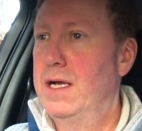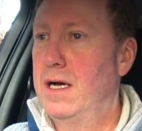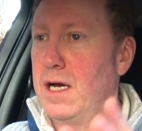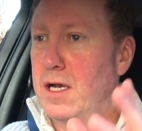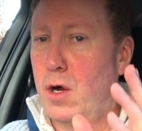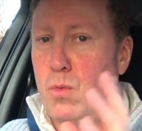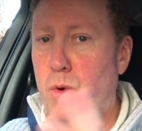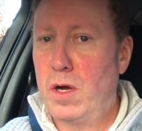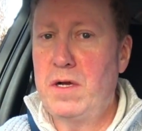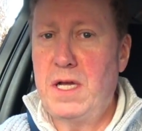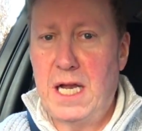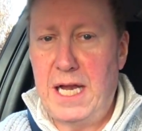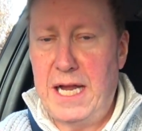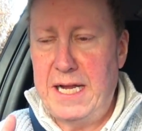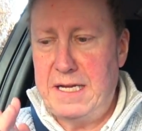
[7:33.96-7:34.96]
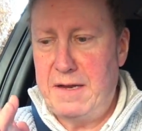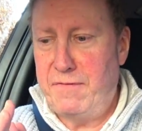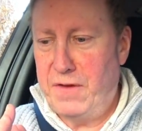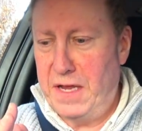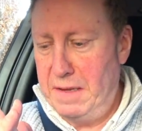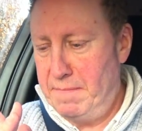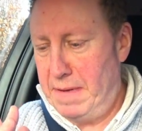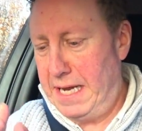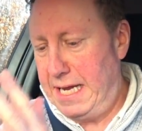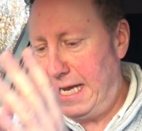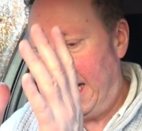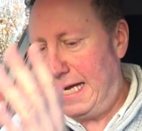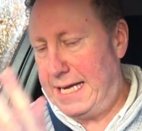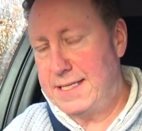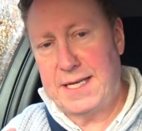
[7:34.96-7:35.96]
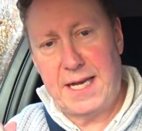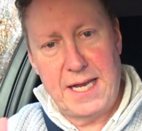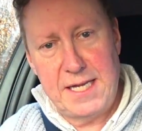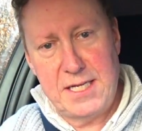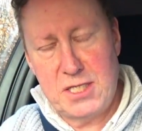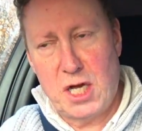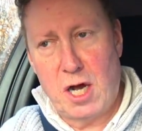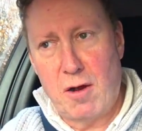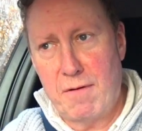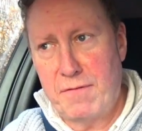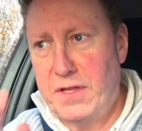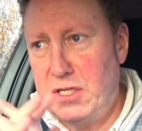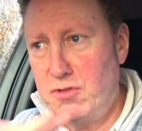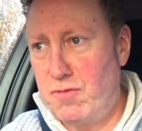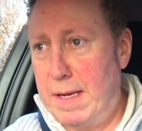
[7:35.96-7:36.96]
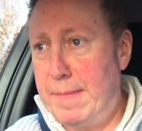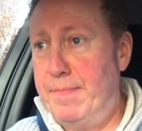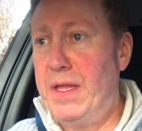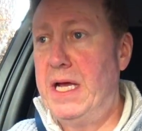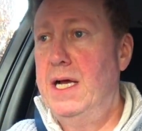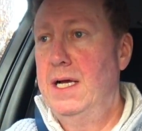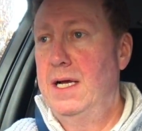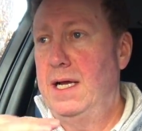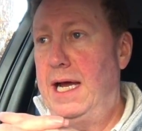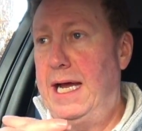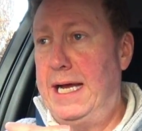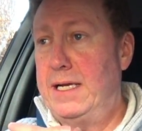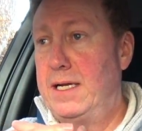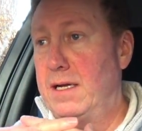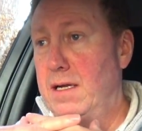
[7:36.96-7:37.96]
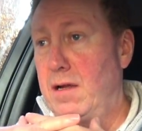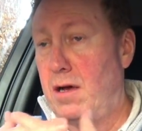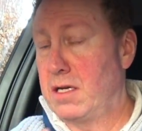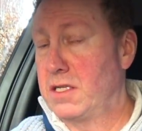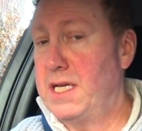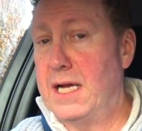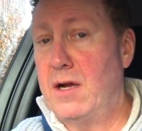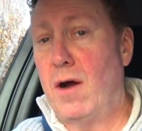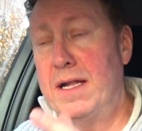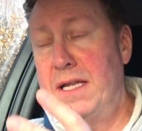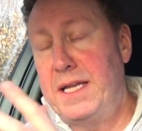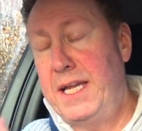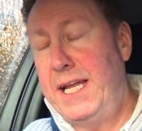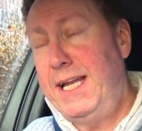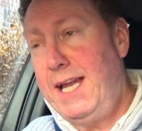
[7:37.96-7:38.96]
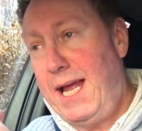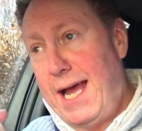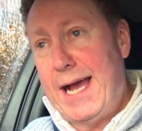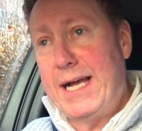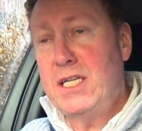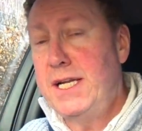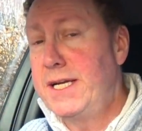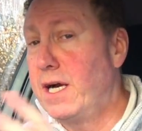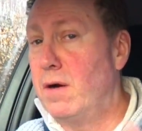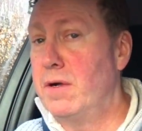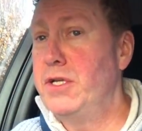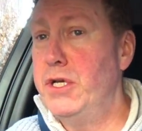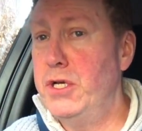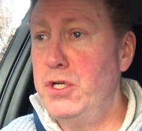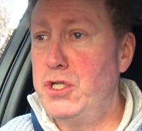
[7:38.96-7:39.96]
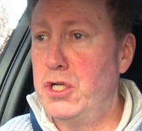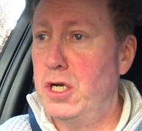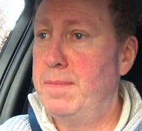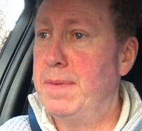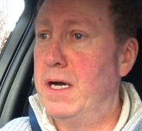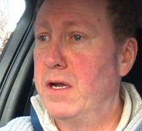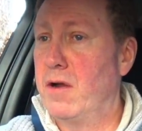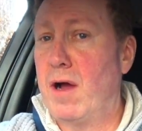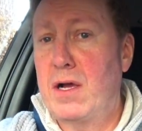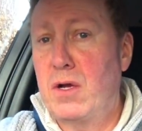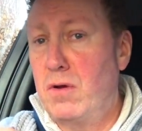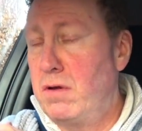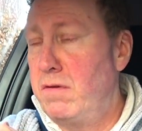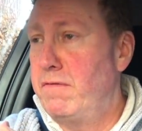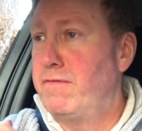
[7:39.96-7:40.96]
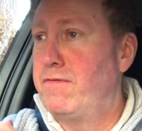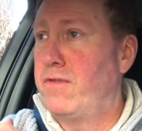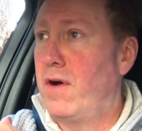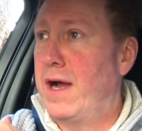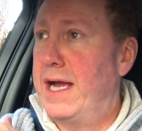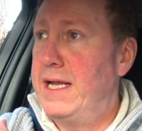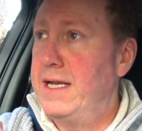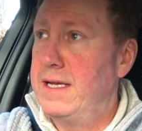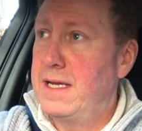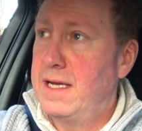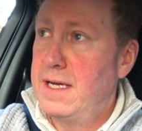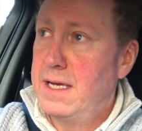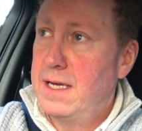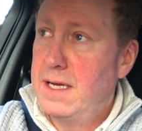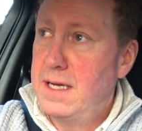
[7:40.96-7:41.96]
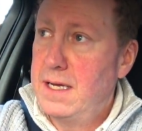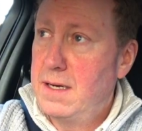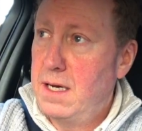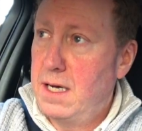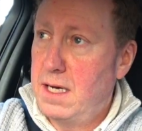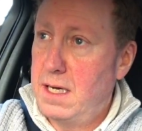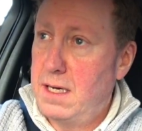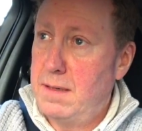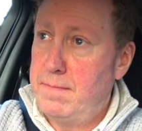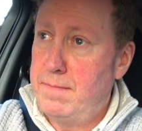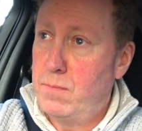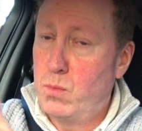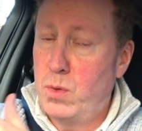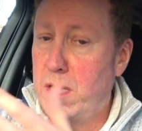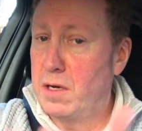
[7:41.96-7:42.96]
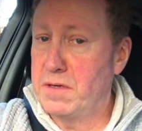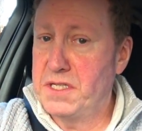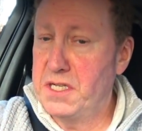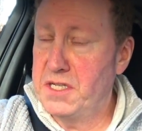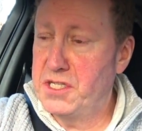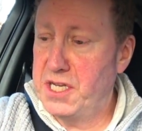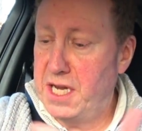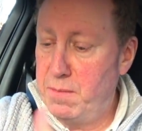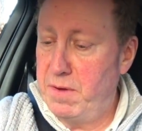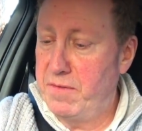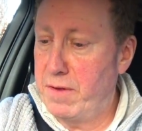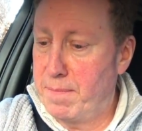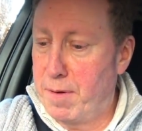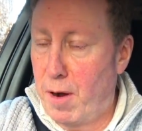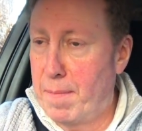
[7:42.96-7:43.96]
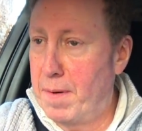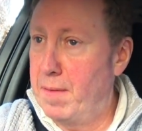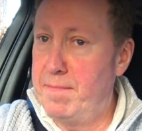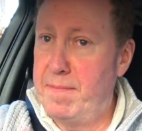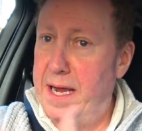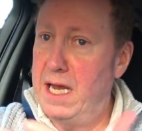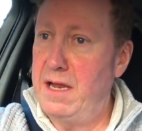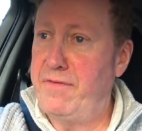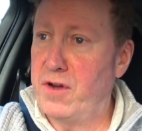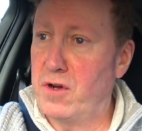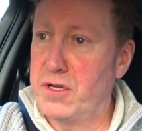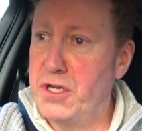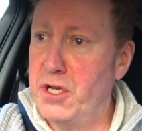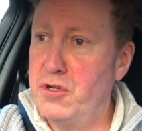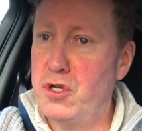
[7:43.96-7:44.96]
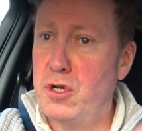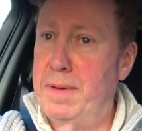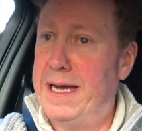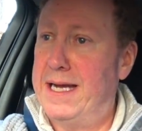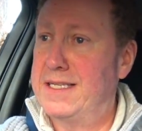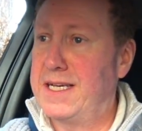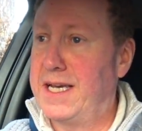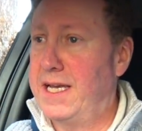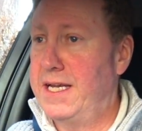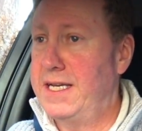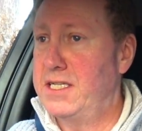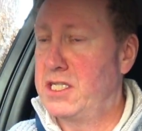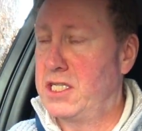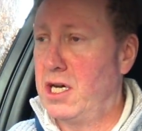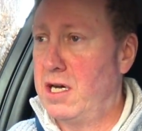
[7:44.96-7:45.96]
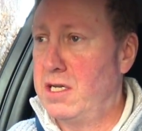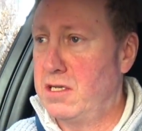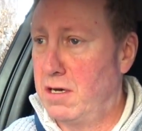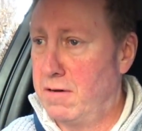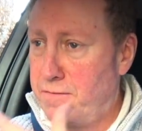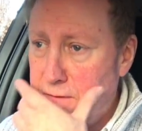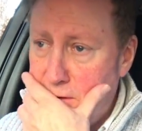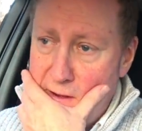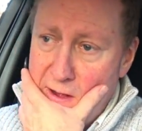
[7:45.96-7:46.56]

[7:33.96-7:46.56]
and I weren't going to let it defeat me, how to get this tyre off this rim. And like I say, I did actually go on YouTube, and I couldn't find, when I was at the scene with the problem, anything on YouTube how to get these tyres off.